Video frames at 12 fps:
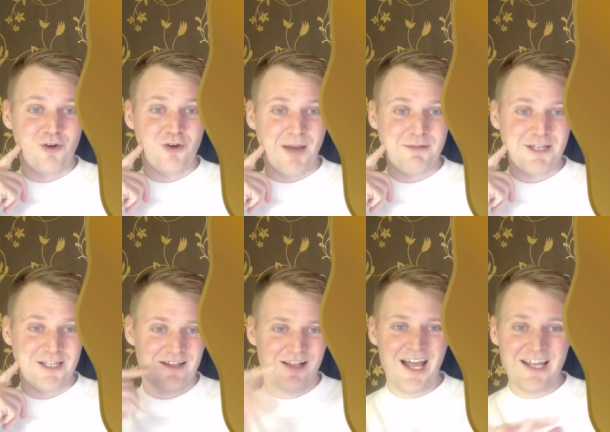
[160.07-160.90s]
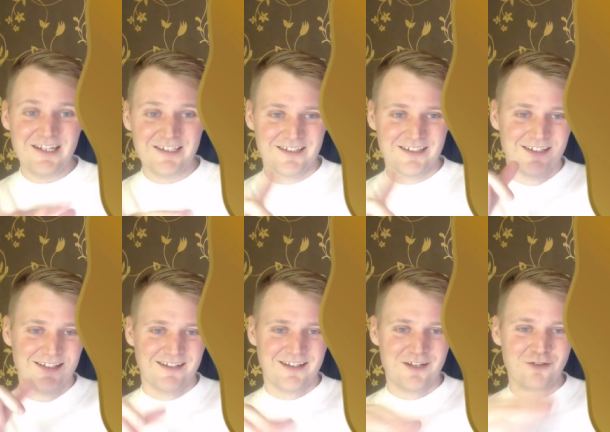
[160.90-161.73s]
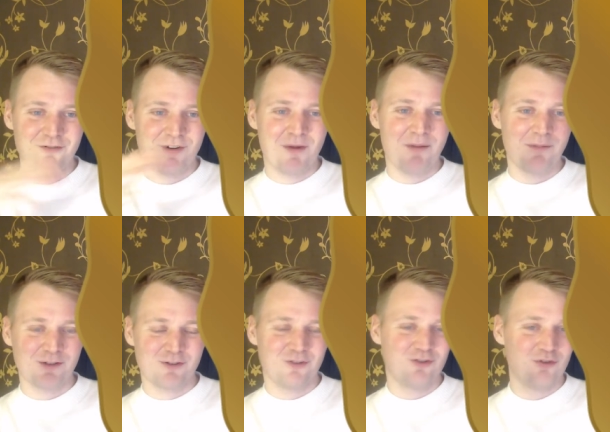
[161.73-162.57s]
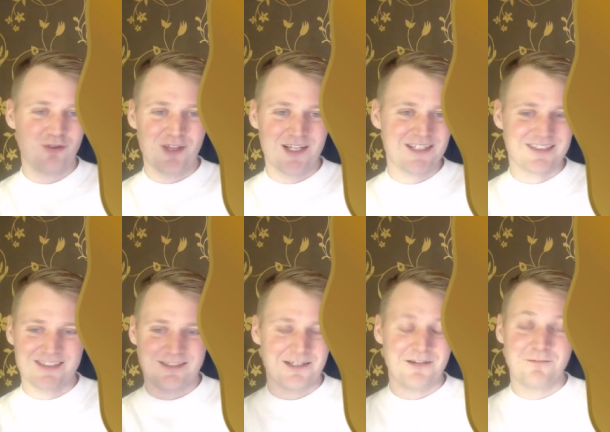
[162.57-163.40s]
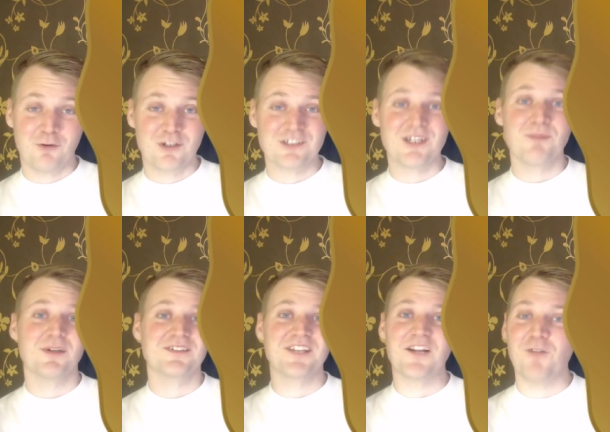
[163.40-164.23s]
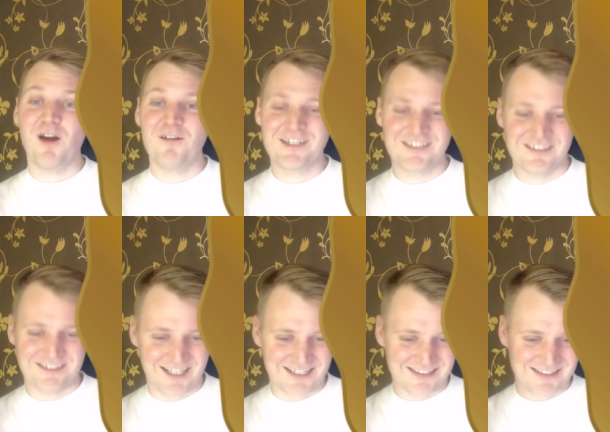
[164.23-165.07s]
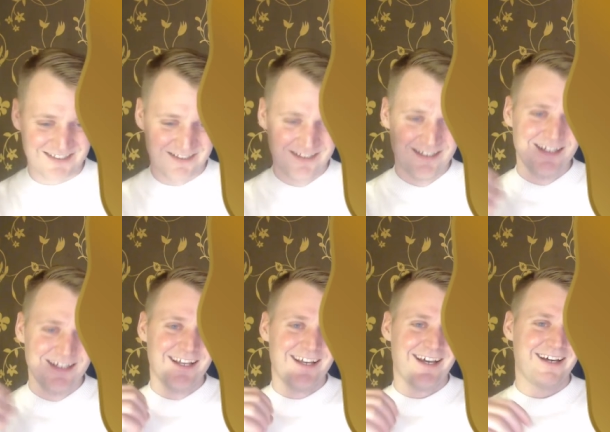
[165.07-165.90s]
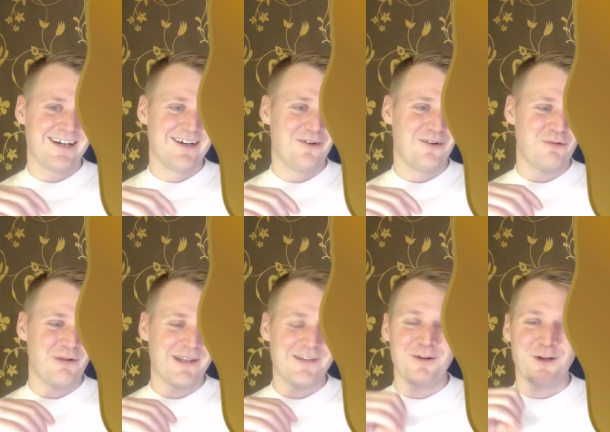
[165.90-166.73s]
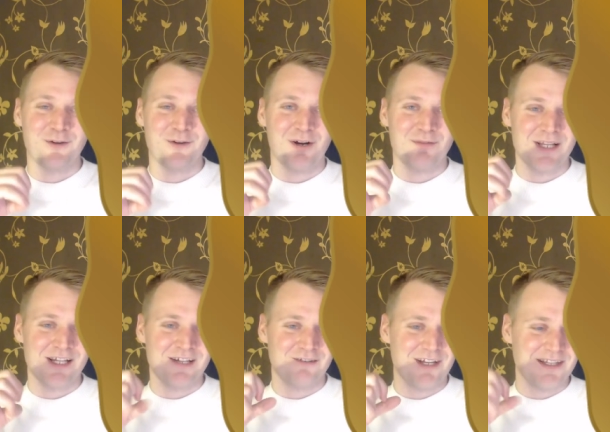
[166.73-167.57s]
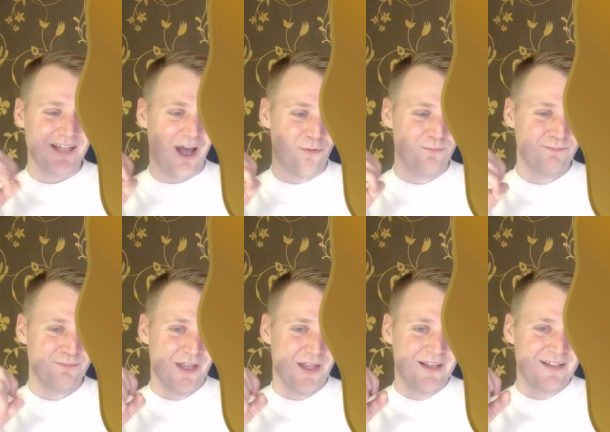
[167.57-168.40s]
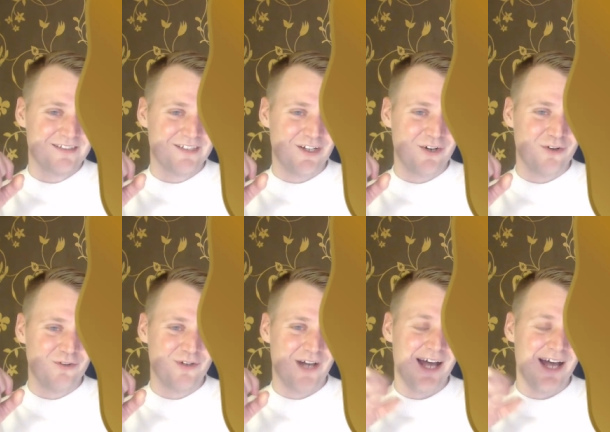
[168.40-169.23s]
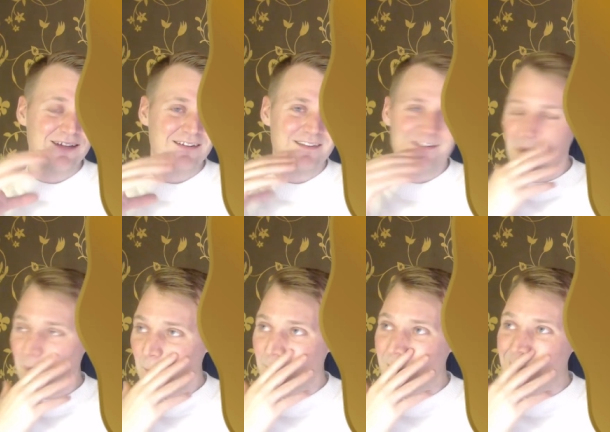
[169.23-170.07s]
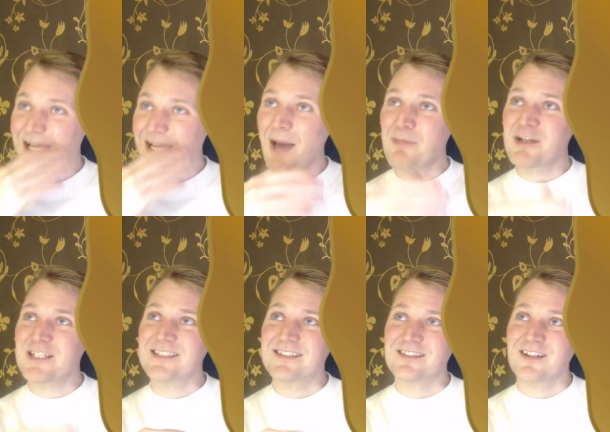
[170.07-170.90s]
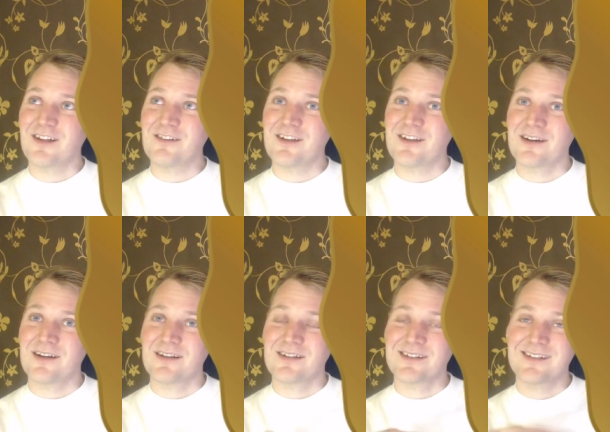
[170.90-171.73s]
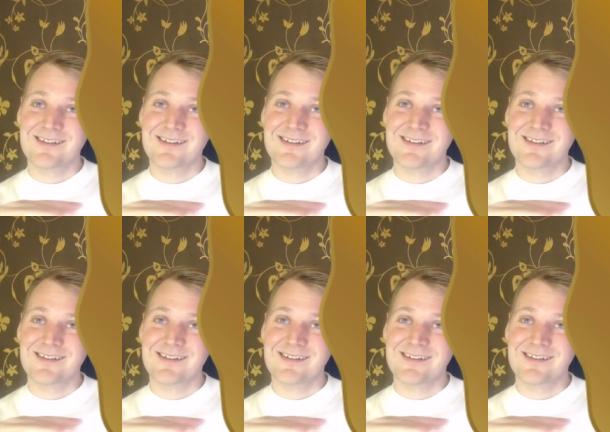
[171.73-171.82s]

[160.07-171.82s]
habit line, then you remember to do these, for example, self-love exercises. Or whatever you are building right now. So, and building habits is not a